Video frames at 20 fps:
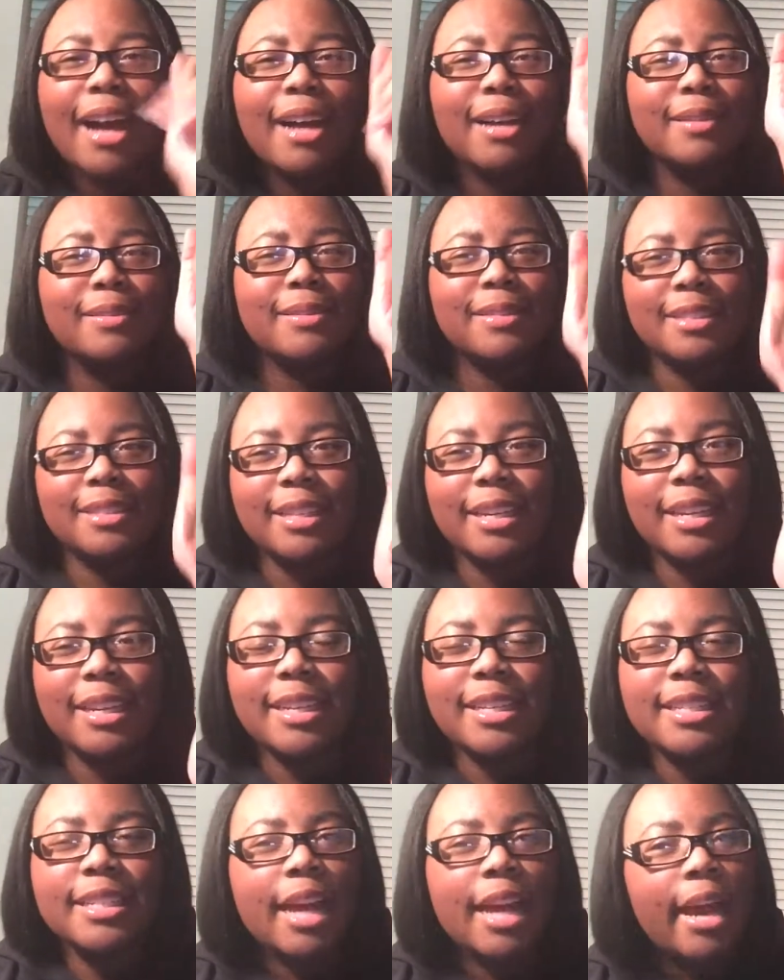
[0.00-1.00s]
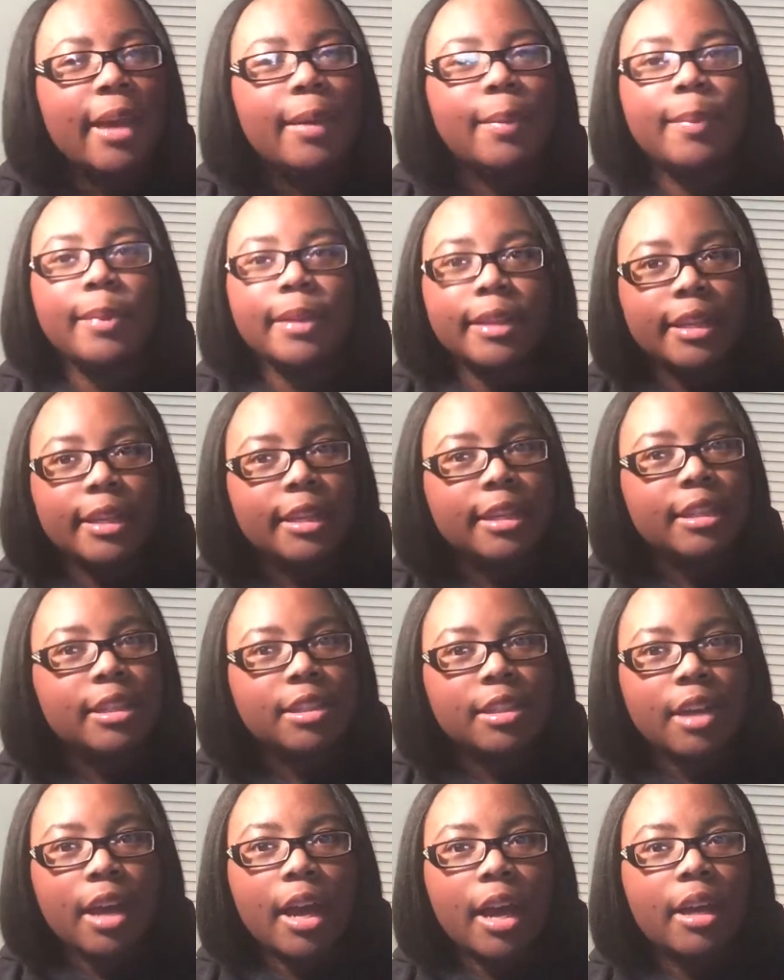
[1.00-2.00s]
I'm serious. Like,
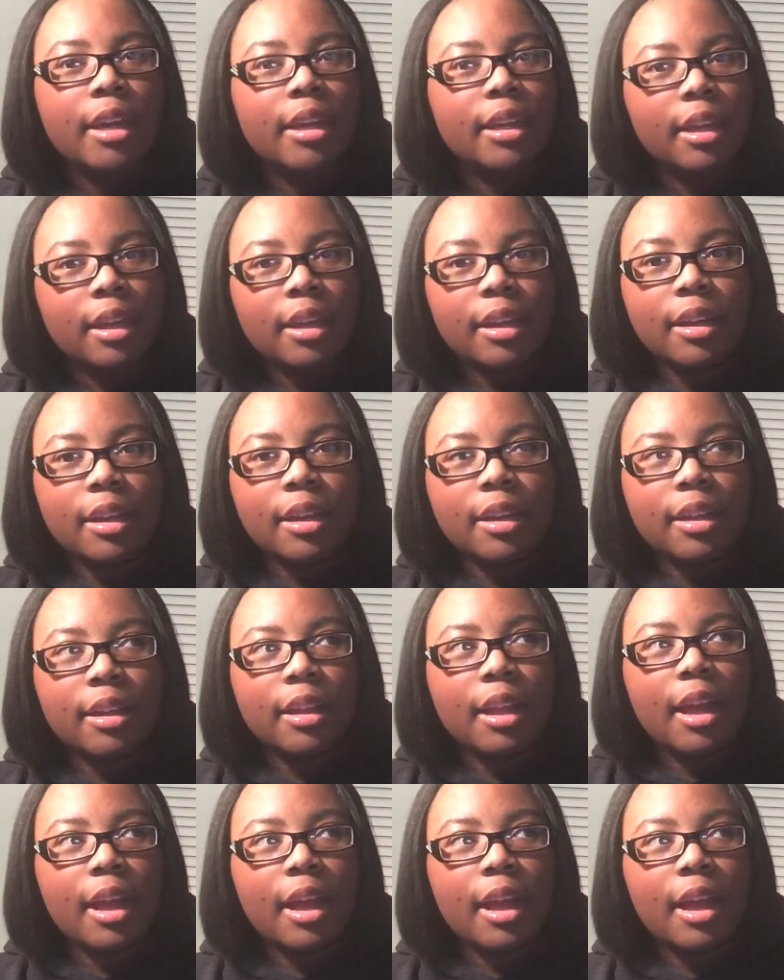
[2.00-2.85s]
please try again.